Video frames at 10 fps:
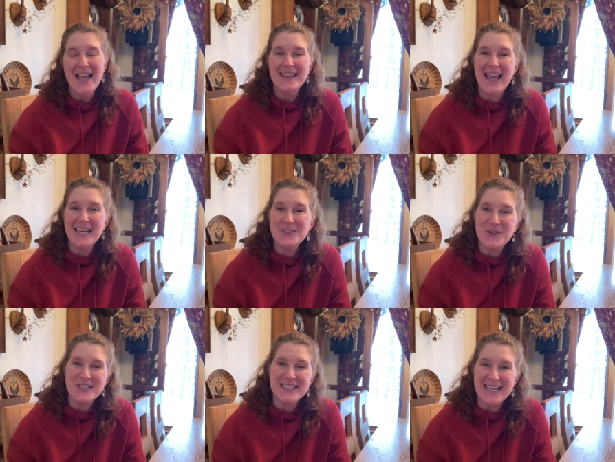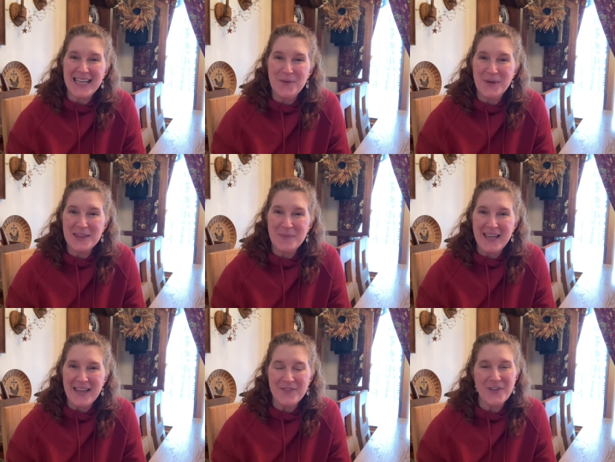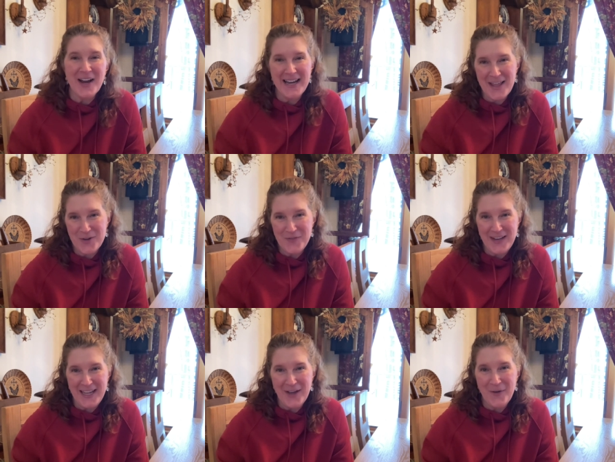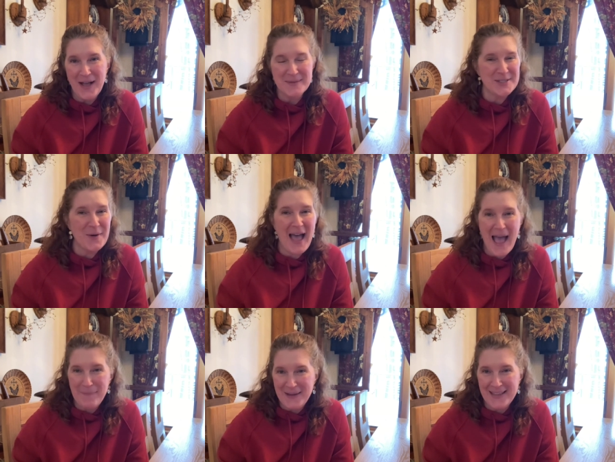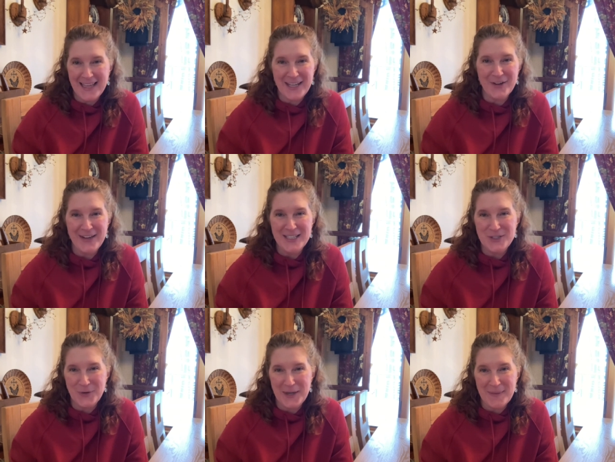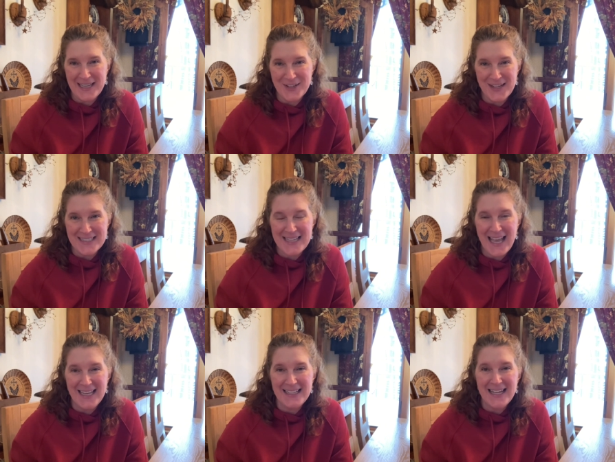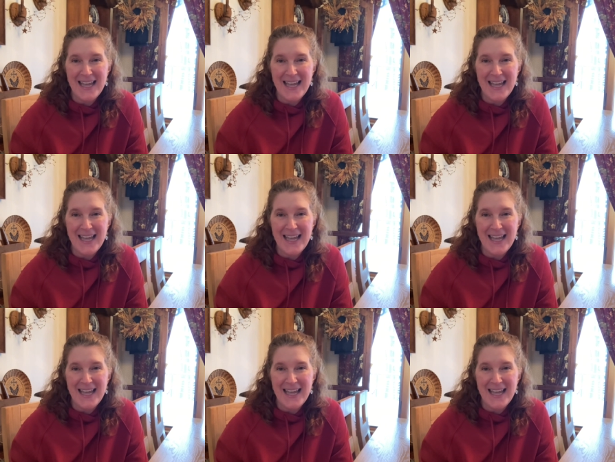Thanks for sticking with me for another video. I'm so happy that you're enjoying my content.